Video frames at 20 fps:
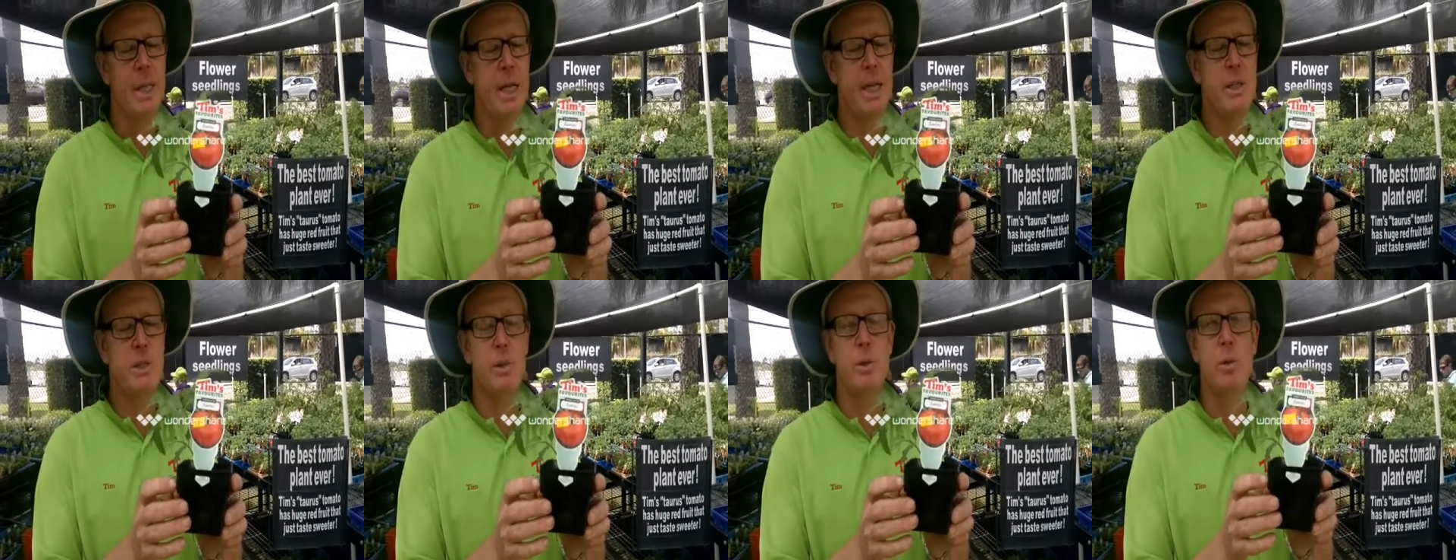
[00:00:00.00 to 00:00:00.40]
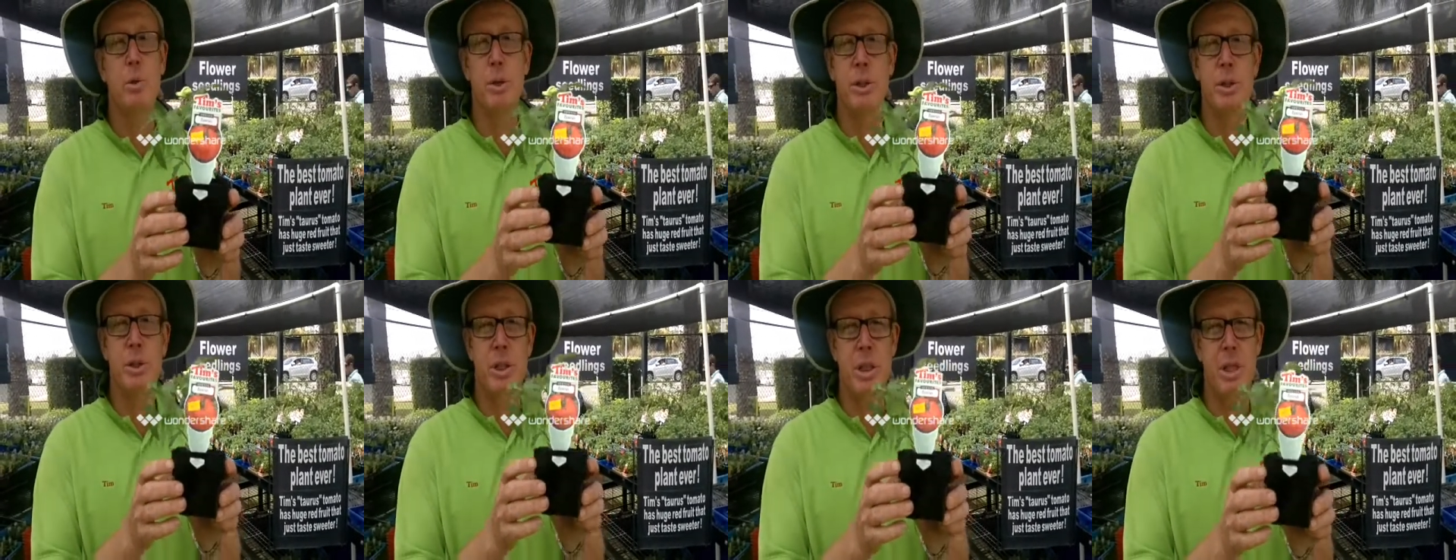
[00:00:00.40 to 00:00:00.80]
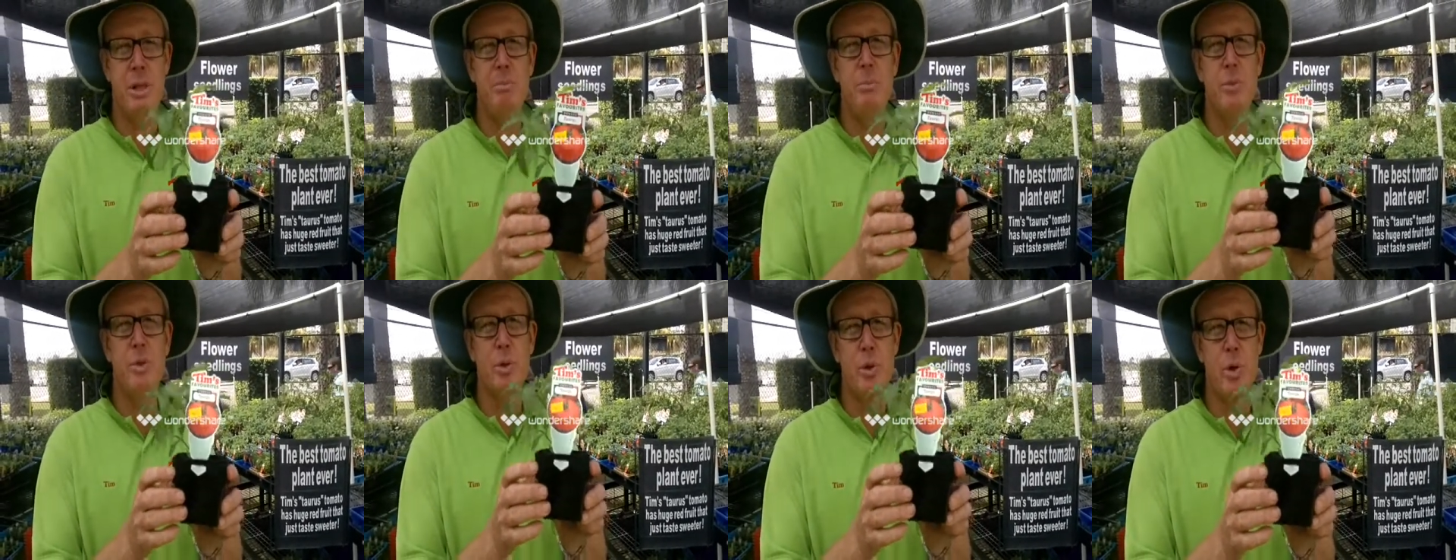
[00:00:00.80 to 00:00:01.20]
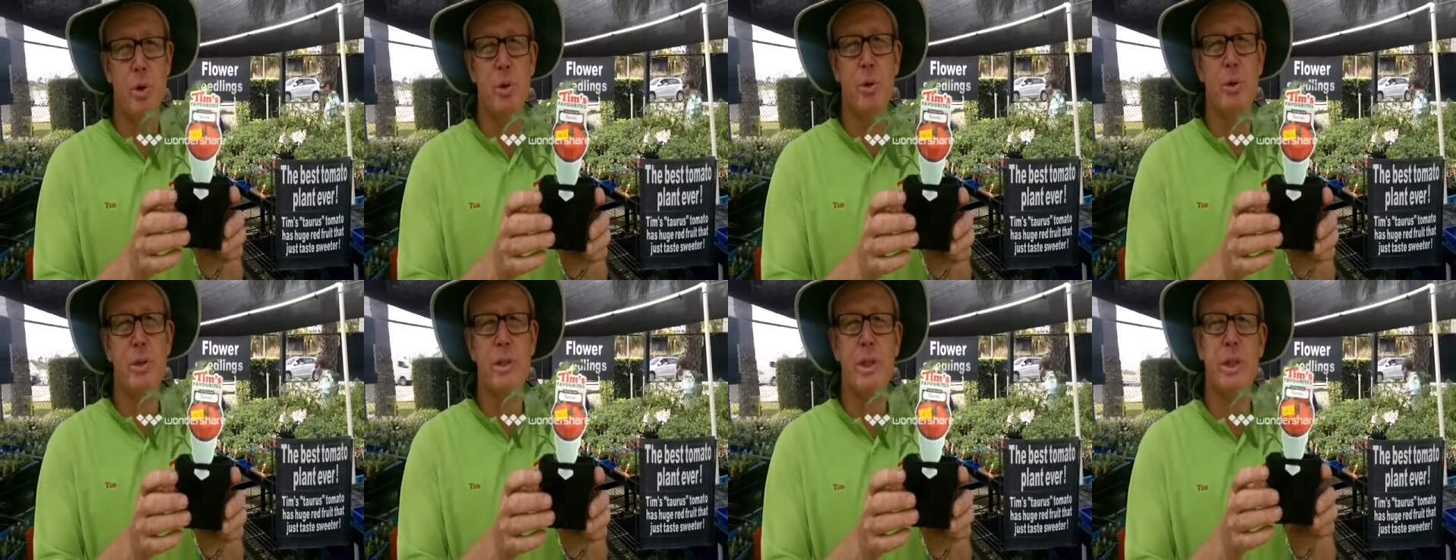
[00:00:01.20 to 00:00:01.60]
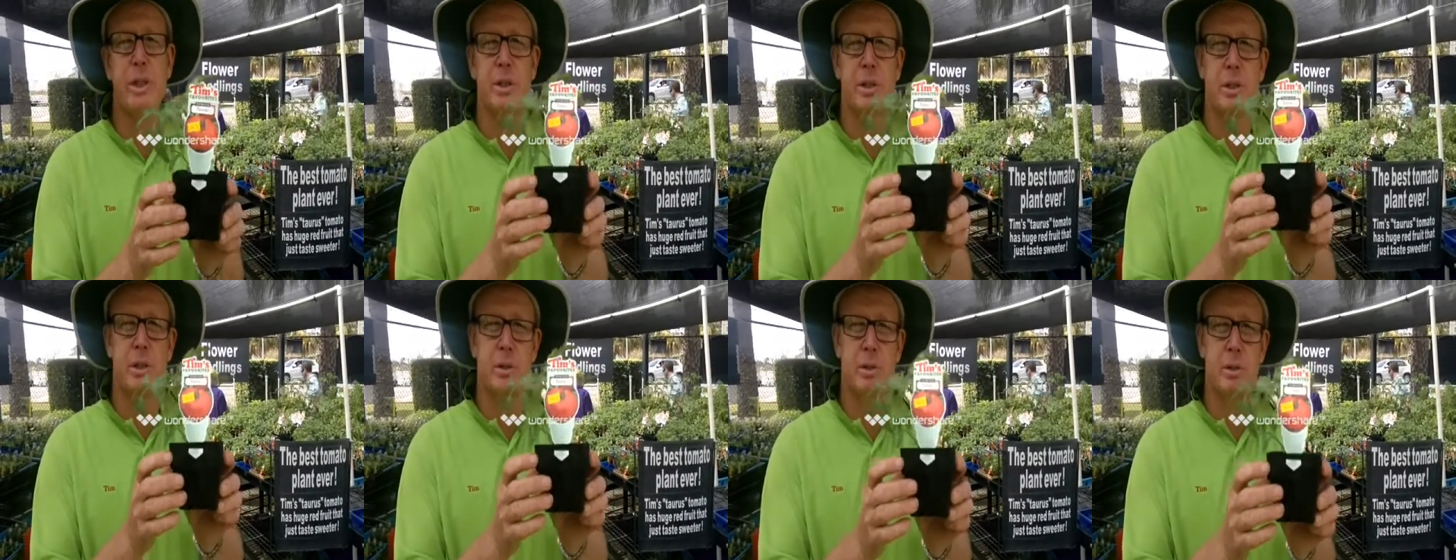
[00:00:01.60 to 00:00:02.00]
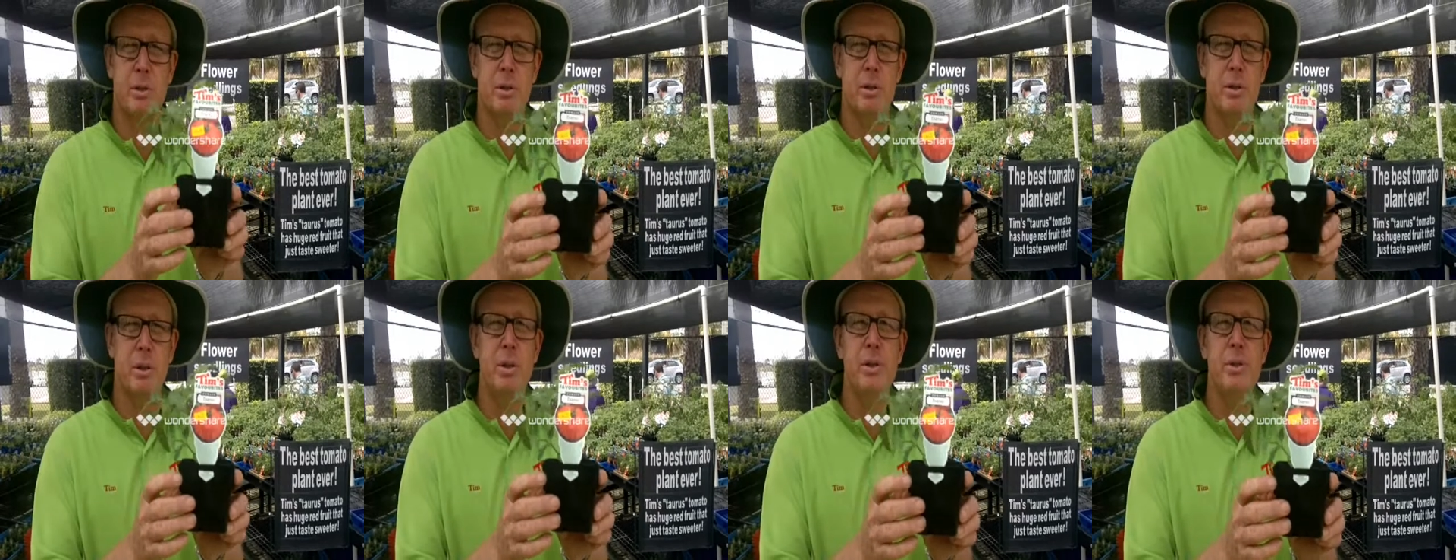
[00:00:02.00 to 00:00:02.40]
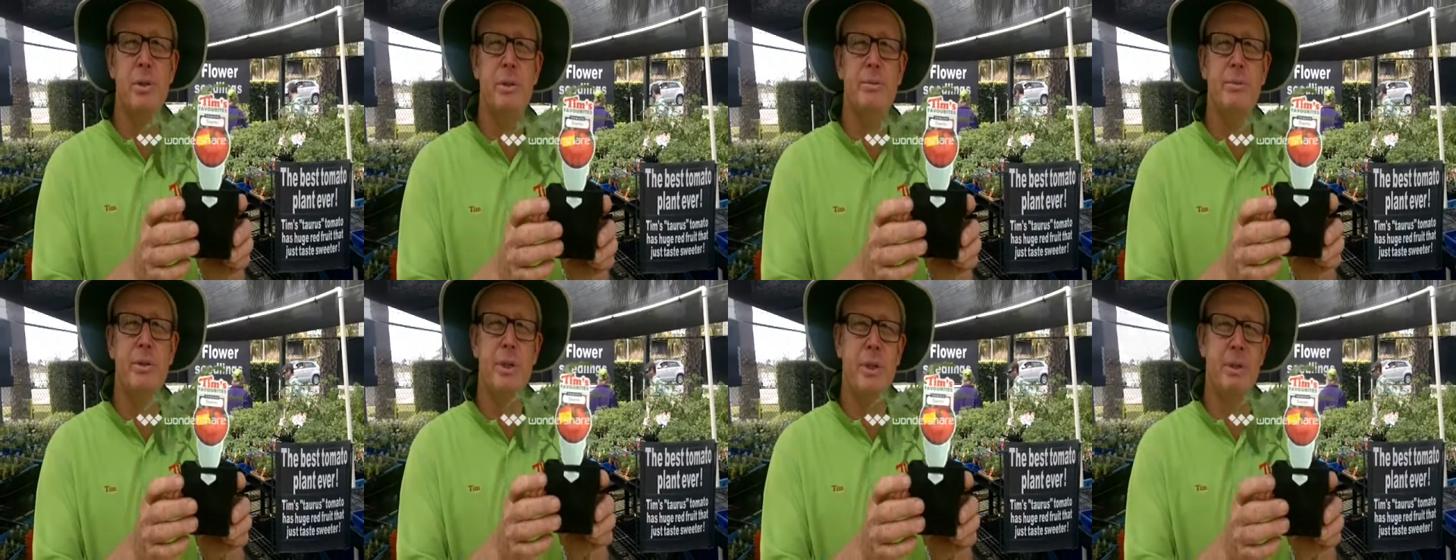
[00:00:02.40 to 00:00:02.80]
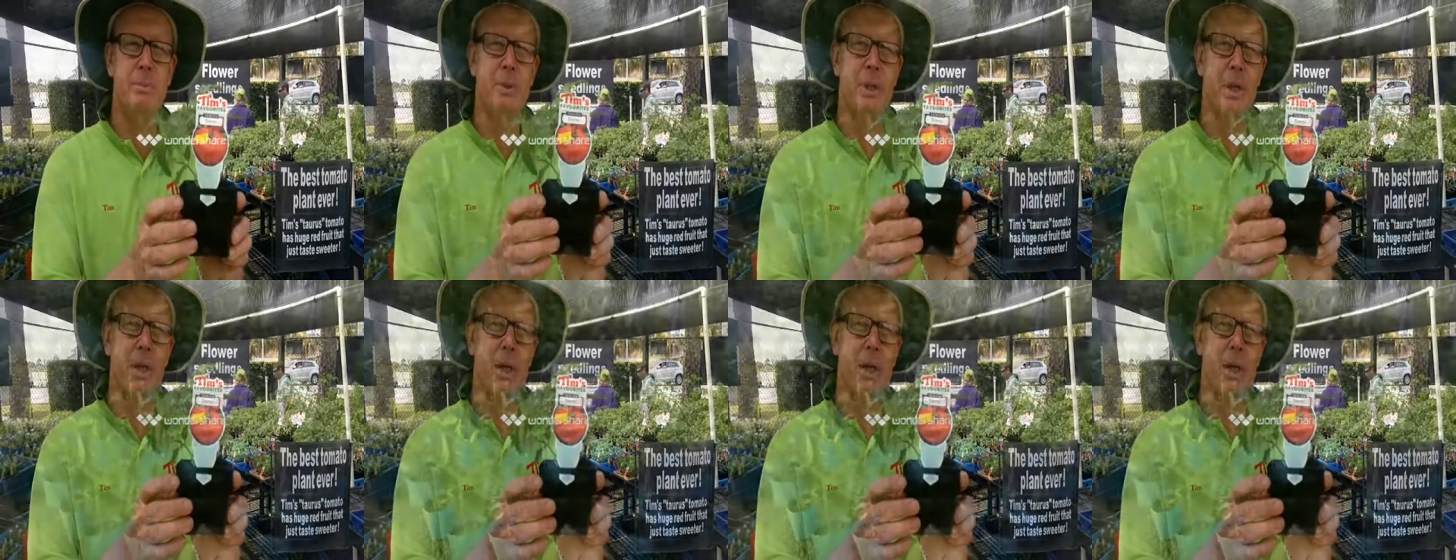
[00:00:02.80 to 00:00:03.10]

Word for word: That's called a Tim's Taurus and exclusive to Tim's